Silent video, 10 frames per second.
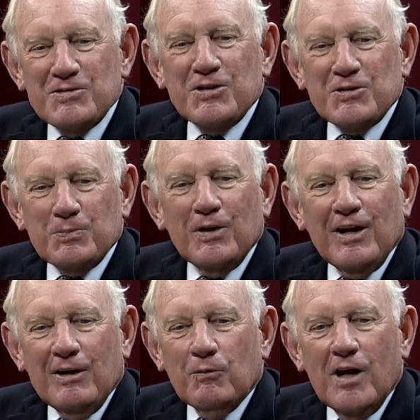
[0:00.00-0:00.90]
does
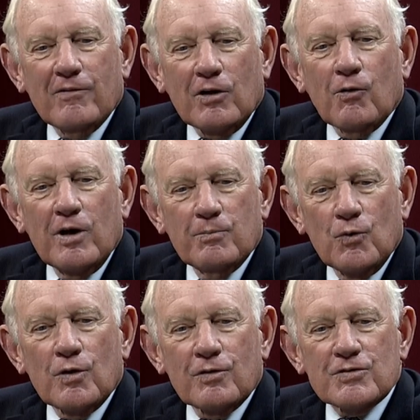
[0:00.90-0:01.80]
plenty, and we have a great
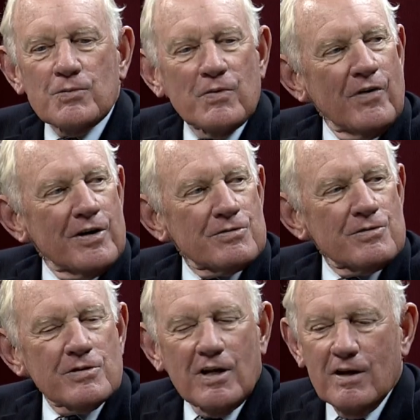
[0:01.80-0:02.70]
board of
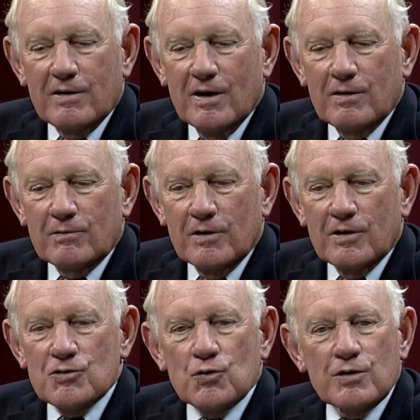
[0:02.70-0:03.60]
supervisors that I really
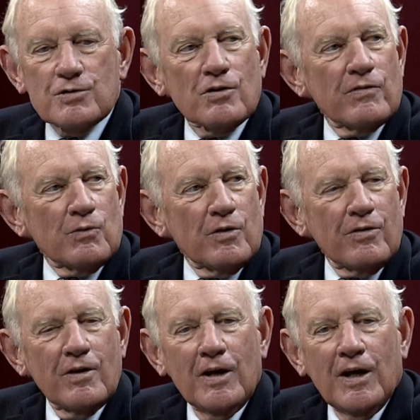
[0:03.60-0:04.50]
enjoy serving with.
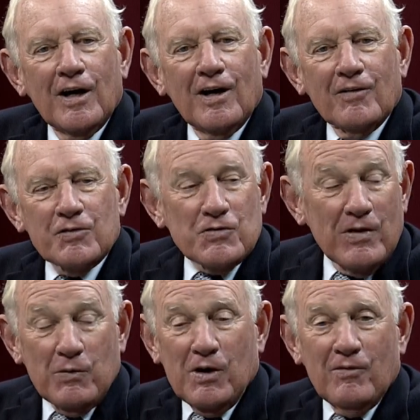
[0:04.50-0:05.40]
First of all, I
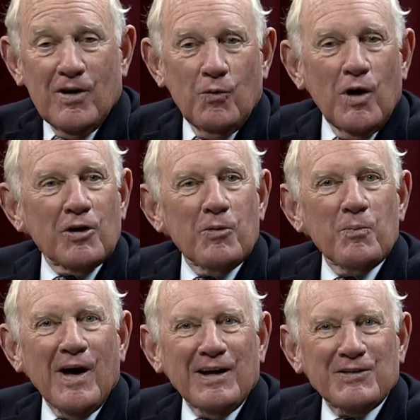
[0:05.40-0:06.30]
want to welcome
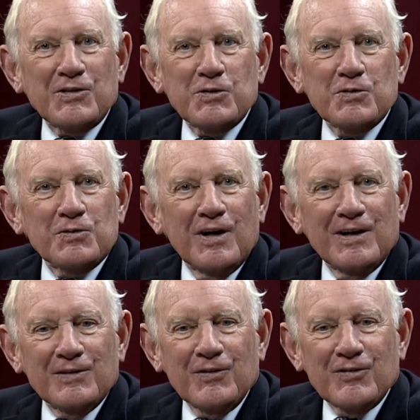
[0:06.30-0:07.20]
Matt to
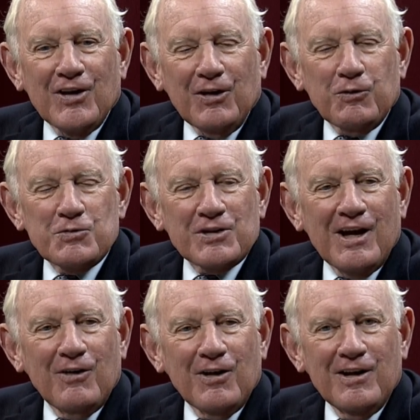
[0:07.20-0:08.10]
Santa Cruz
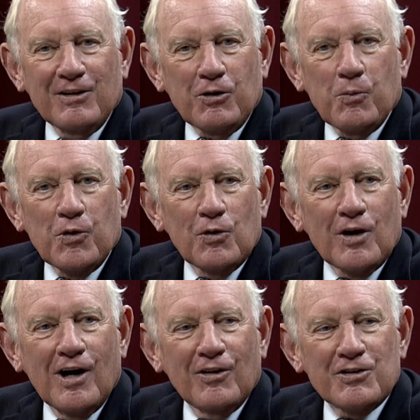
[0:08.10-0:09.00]
County and Cabrillo
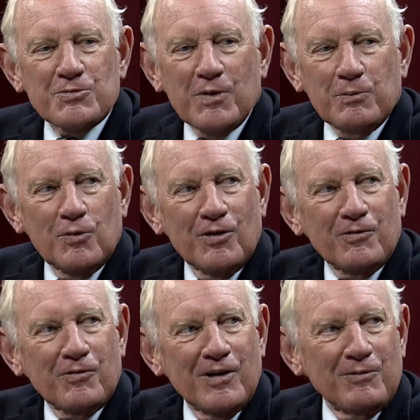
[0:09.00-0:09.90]
College. My brother
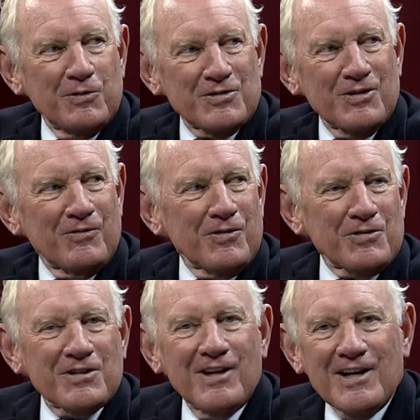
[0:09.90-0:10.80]
Fred was in the
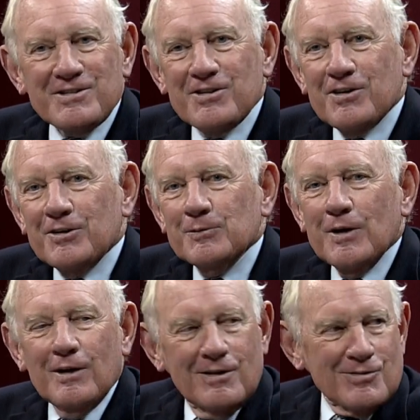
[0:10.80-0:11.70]
first class there,
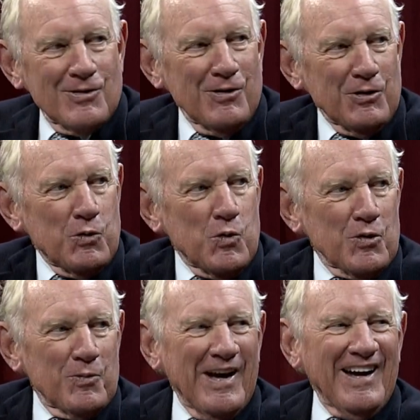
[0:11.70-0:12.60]
starting
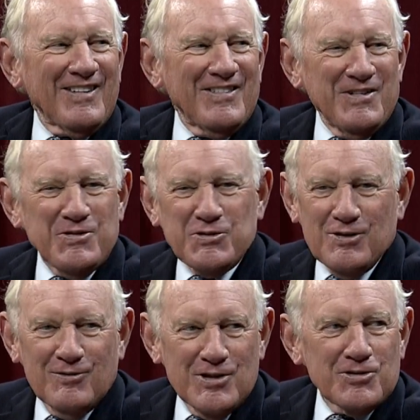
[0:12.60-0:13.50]
quarterback
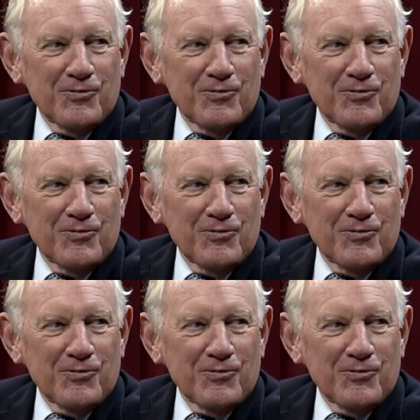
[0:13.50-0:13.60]
just a